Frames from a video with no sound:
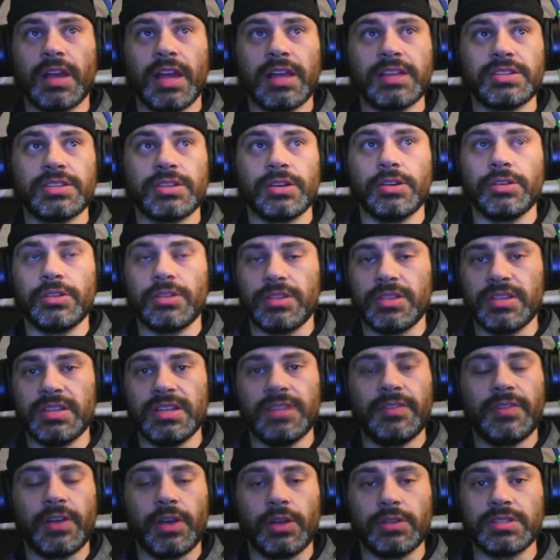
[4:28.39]
I turned the
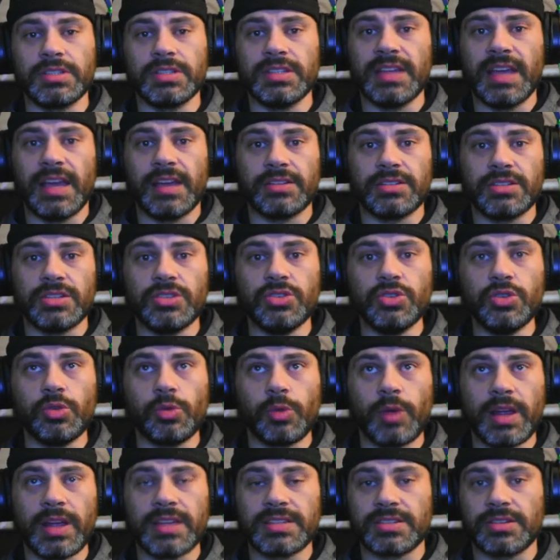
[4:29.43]
difficulty down to New
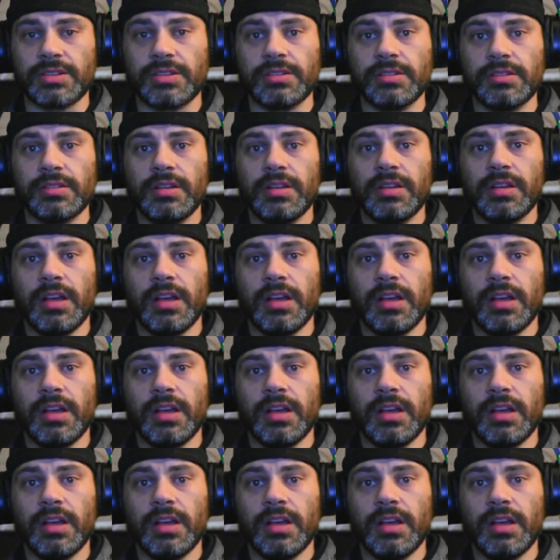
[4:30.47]
Racer.